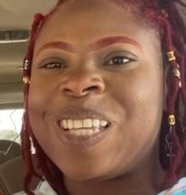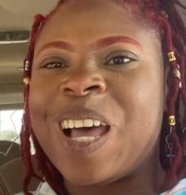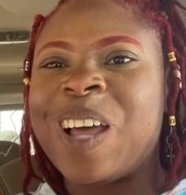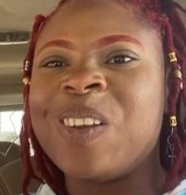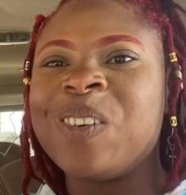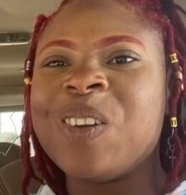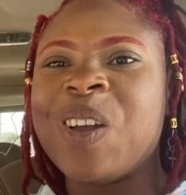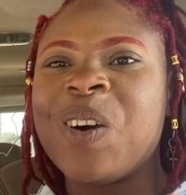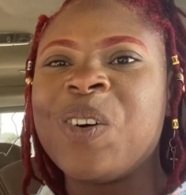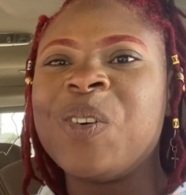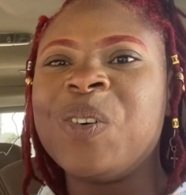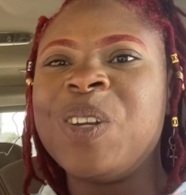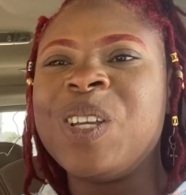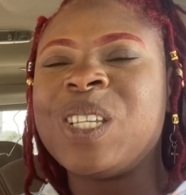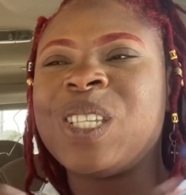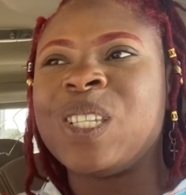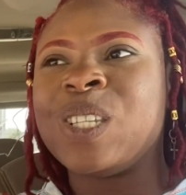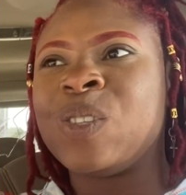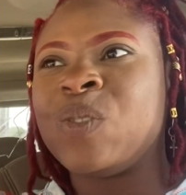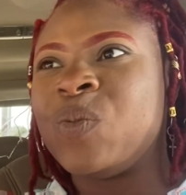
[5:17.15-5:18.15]
I don't know who
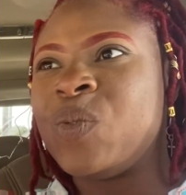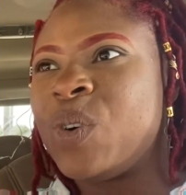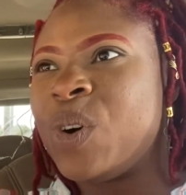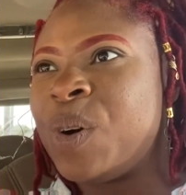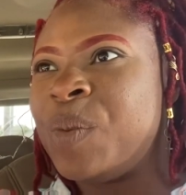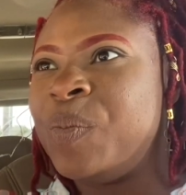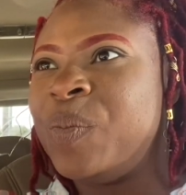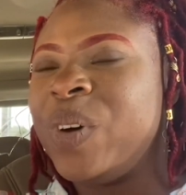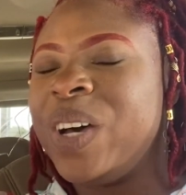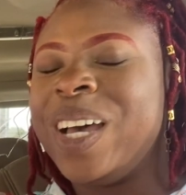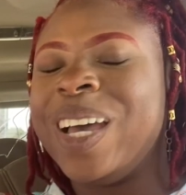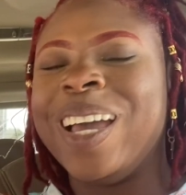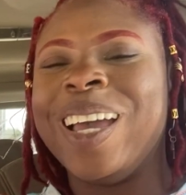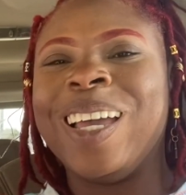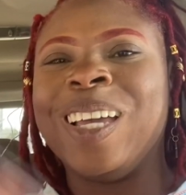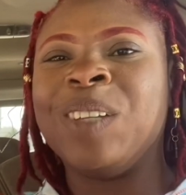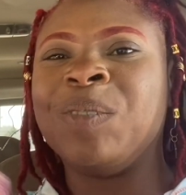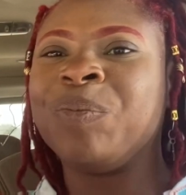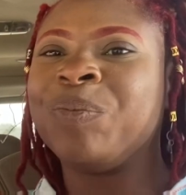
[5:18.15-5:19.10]
this is for, but